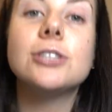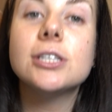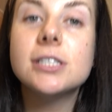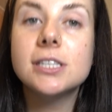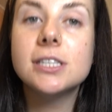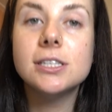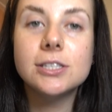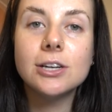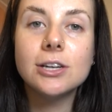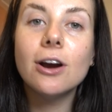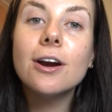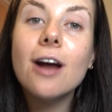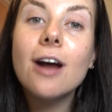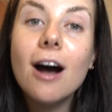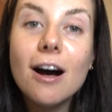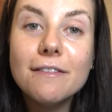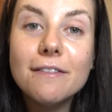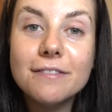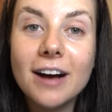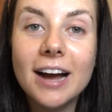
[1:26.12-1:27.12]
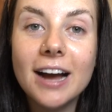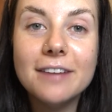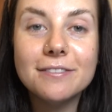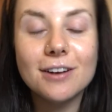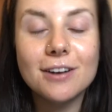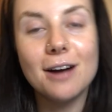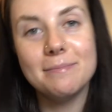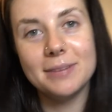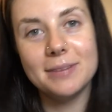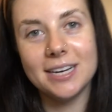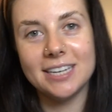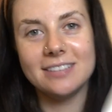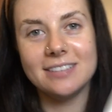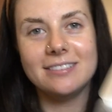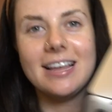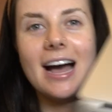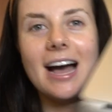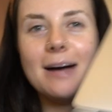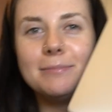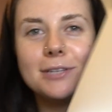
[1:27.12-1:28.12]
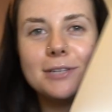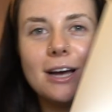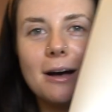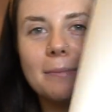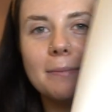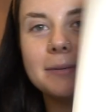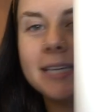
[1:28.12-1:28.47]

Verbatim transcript: just to start off, I've got my laptop